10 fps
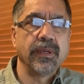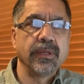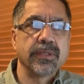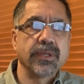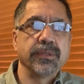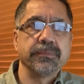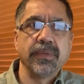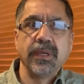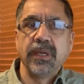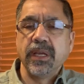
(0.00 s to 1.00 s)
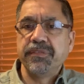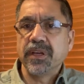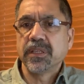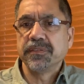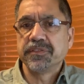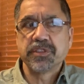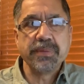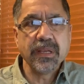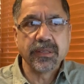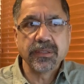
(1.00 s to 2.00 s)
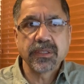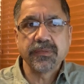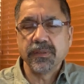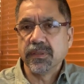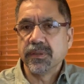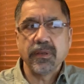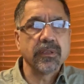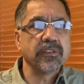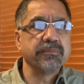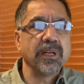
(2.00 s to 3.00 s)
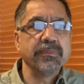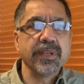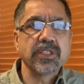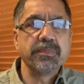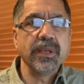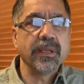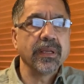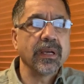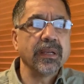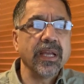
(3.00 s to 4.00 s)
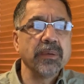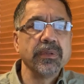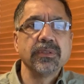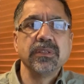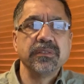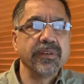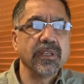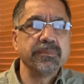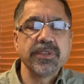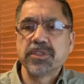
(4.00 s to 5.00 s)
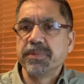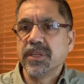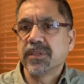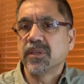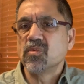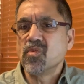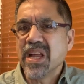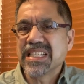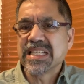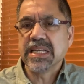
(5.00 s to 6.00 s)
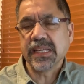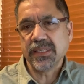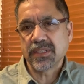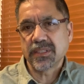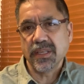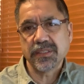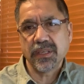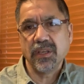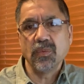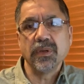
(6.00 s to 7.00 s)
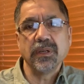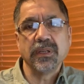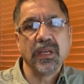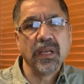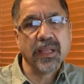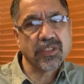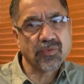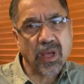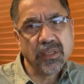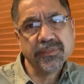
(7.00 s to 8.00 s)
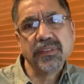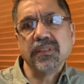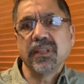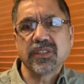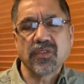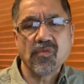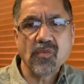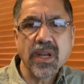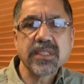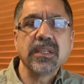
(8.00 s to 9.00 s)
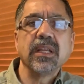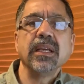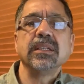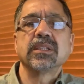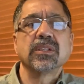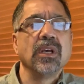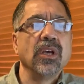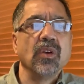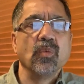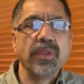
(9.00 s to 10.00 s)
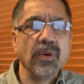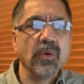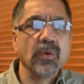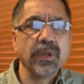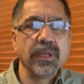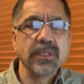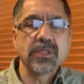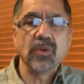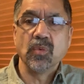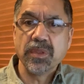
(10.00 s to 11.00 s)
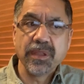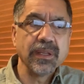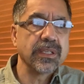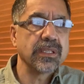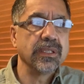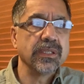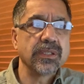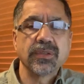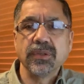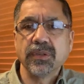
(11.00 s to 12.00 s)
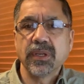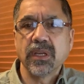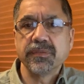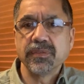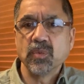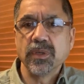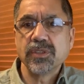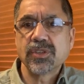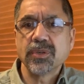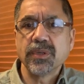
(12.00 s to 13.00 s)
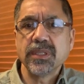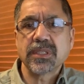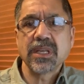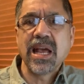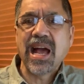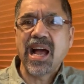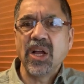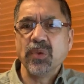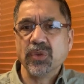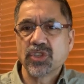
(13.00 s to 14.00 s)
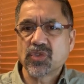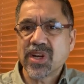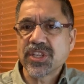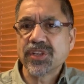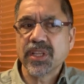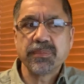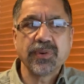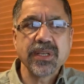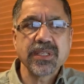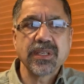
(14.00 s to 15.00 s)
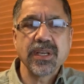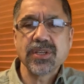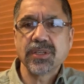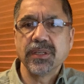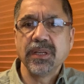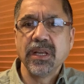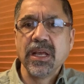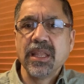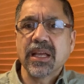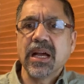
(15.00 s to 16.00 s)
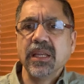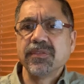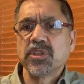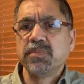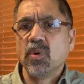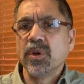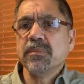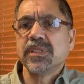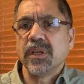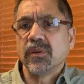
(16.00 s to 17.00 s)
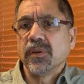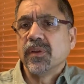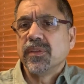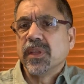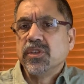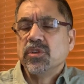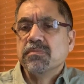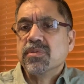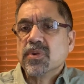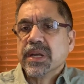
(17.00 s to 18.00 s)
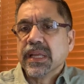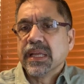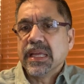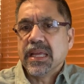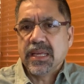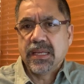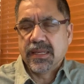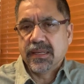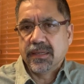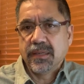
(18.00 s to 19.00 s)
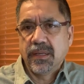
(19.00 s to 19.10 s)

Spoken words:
So, effective speakers have learned the art of public speaking and able to develop a speech that resonates. There's the key word. It's relevant, that resonates with the audience or with the listeners through careful word choice, how you structure that presentation, the kind of supporting material that you bring in